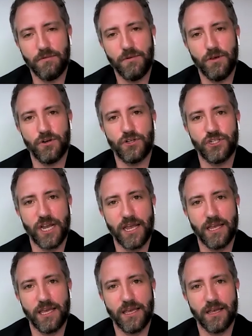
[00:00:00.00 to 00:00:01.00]
you're
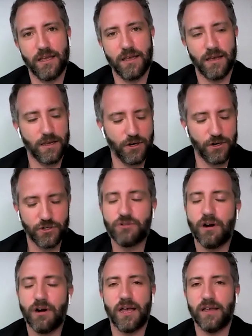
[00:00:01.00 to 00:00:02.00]
shanking your
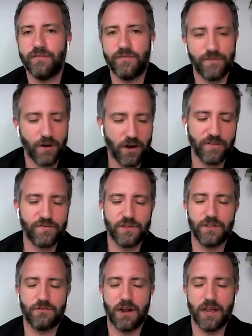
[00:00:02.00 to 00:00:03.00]
drive off to
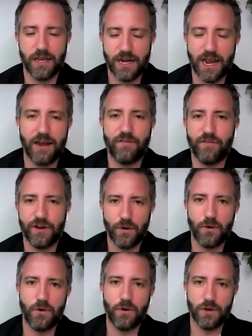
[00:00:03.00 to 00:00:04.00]
the right every
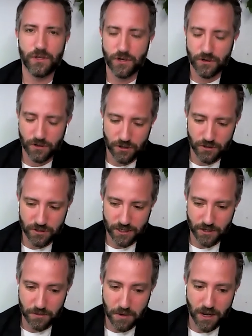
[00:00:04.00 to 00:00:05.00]
hole and you're losing
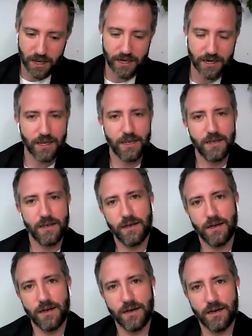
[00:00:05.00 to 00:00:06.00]
your mind.
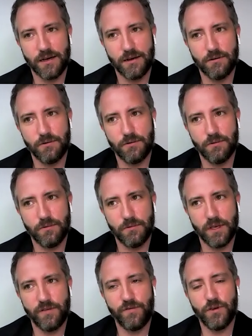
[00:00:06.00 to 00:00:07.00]

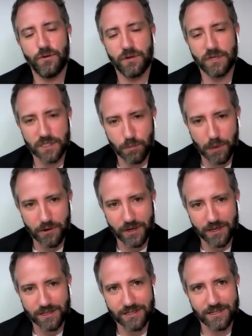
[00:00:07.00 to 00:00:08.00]
If you
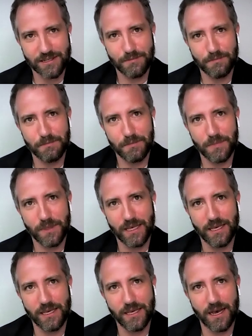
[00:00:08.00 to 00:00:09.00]
experience
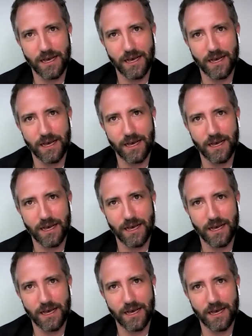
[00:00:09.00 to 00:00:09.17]
the